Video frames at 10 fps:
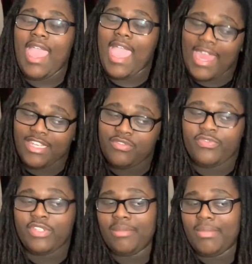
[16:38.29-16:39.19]
How did you
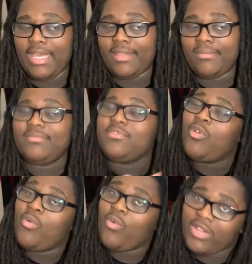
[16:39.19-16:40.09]
feel about it?
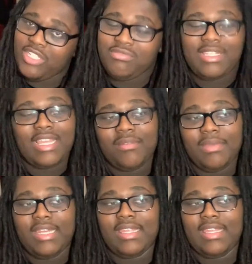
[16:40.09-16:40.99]
What did you think
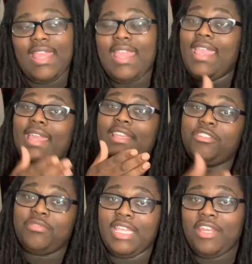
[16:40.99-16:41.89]
about it? And
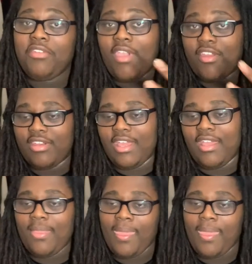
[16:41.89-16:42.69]
did you eat it right or not?